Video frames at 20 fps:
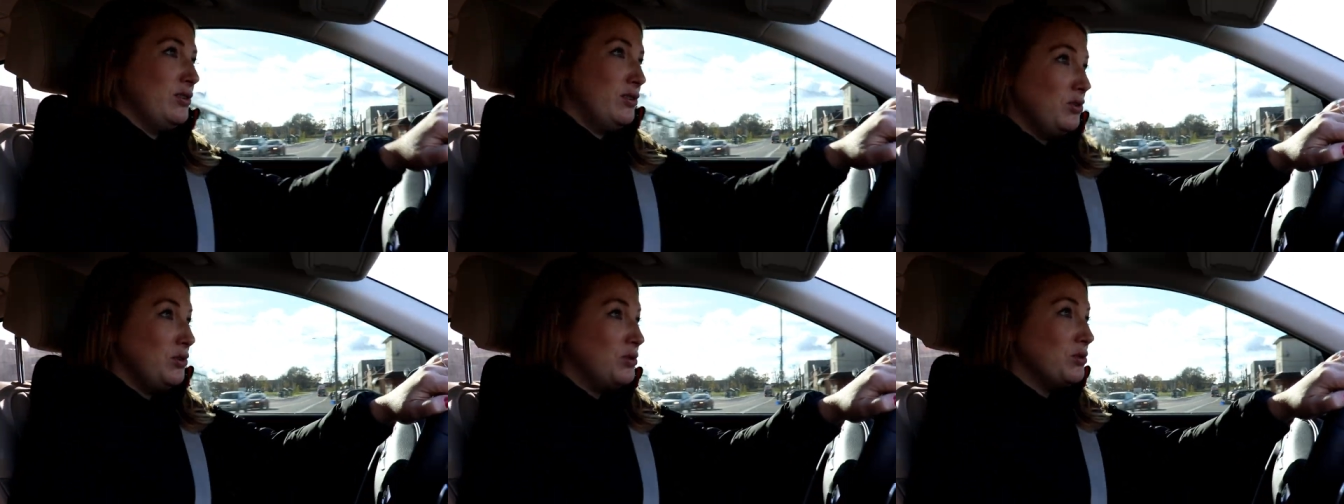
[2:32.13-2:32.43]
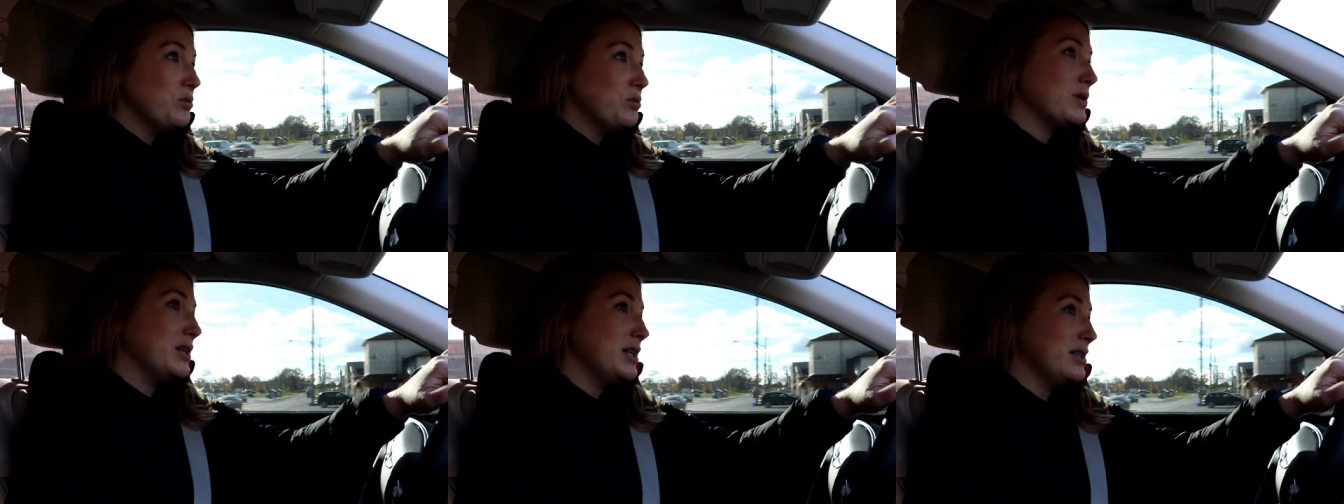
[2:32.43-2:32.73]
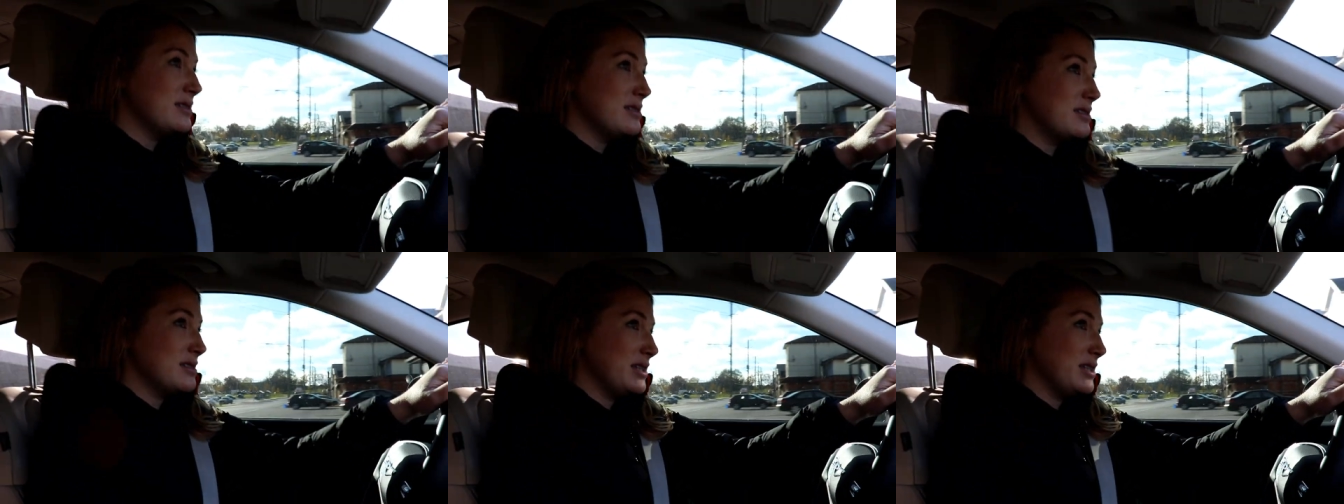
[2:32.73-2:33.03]
new
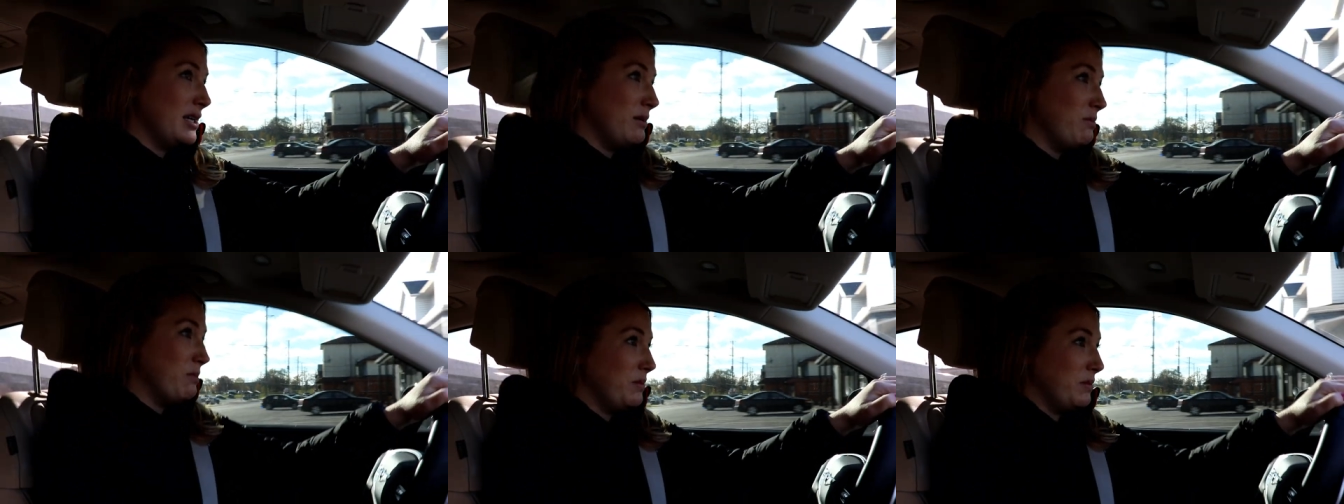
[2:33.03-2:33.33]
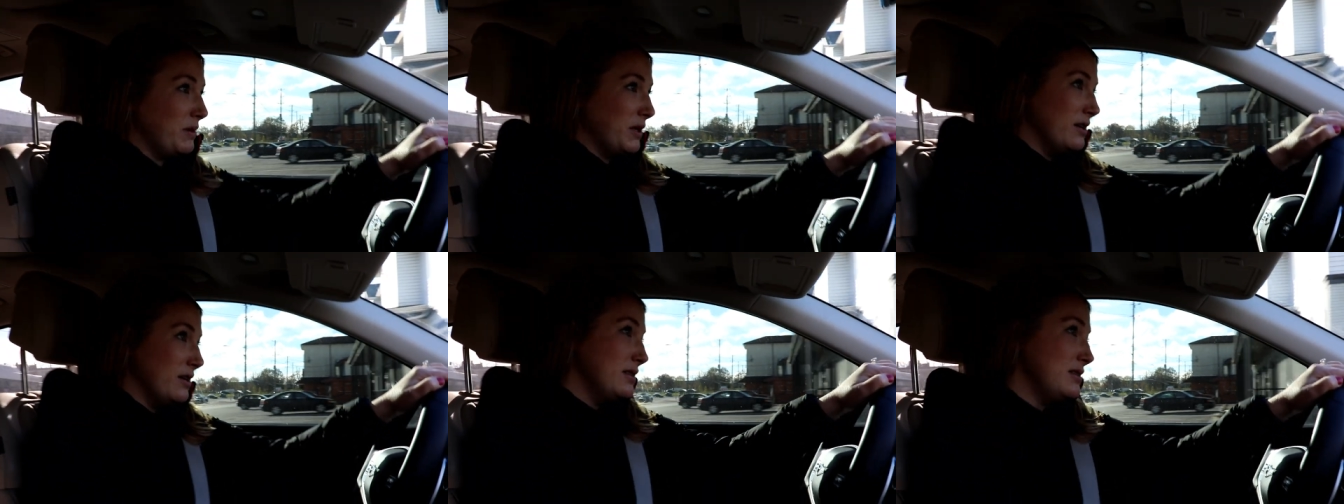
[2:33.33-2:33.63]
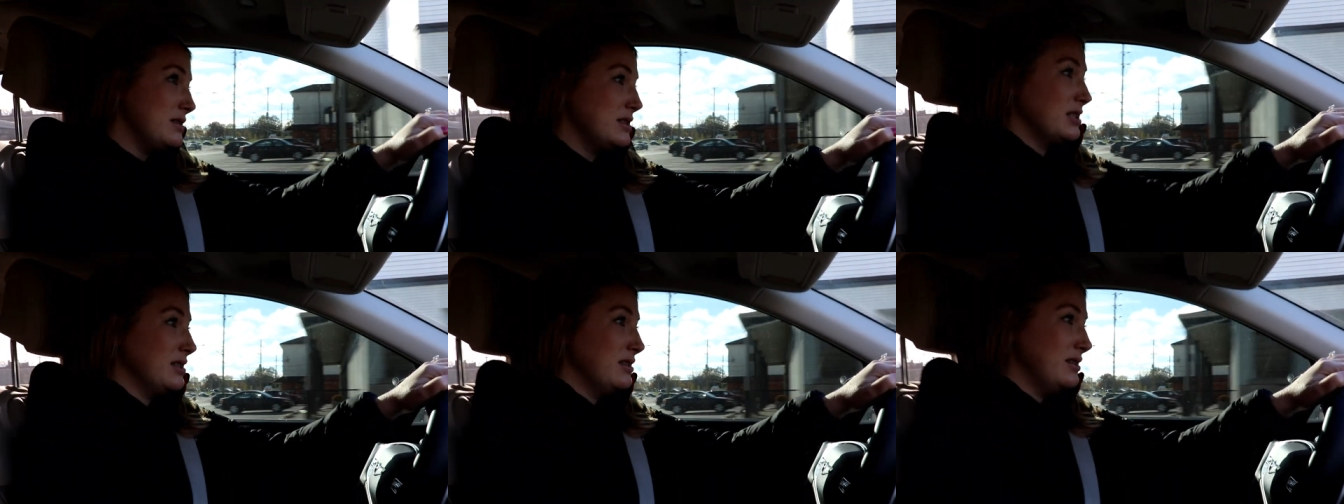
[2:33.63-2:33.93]
real estate
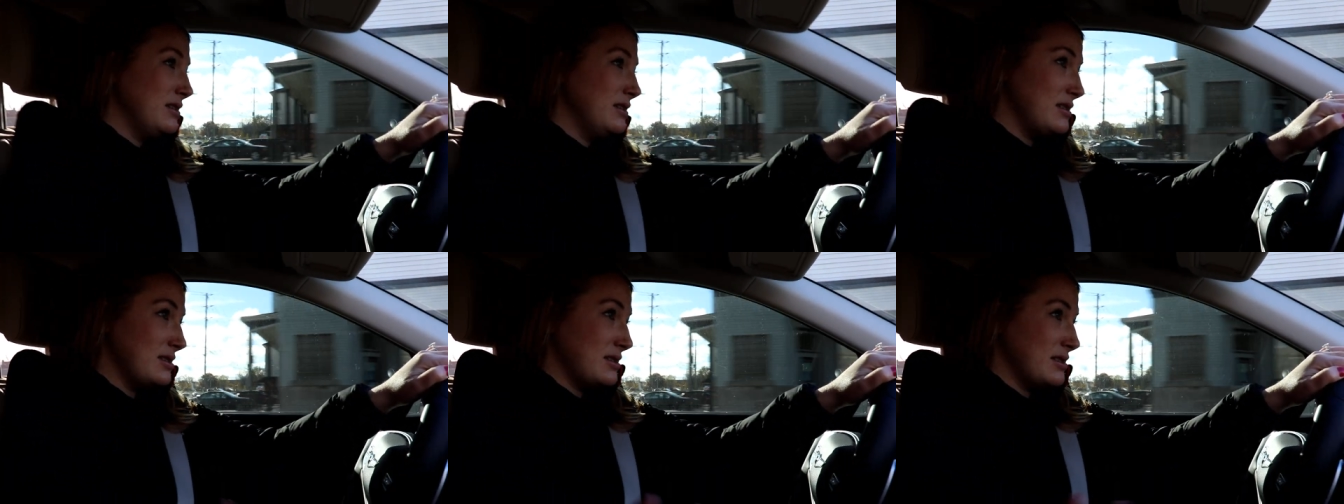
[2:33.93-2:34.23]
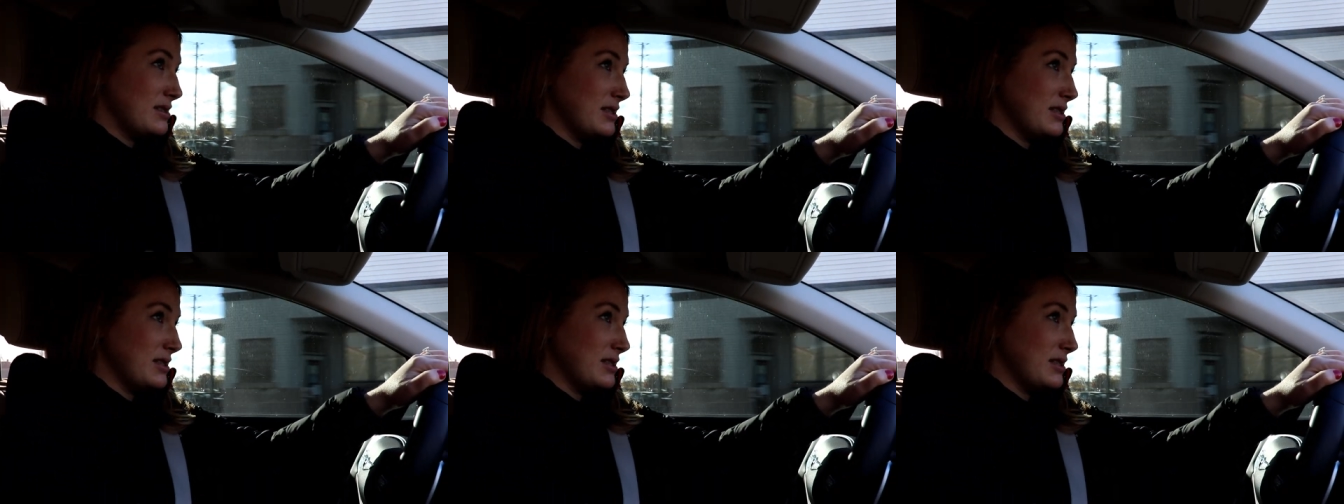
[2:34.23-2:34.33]
built. This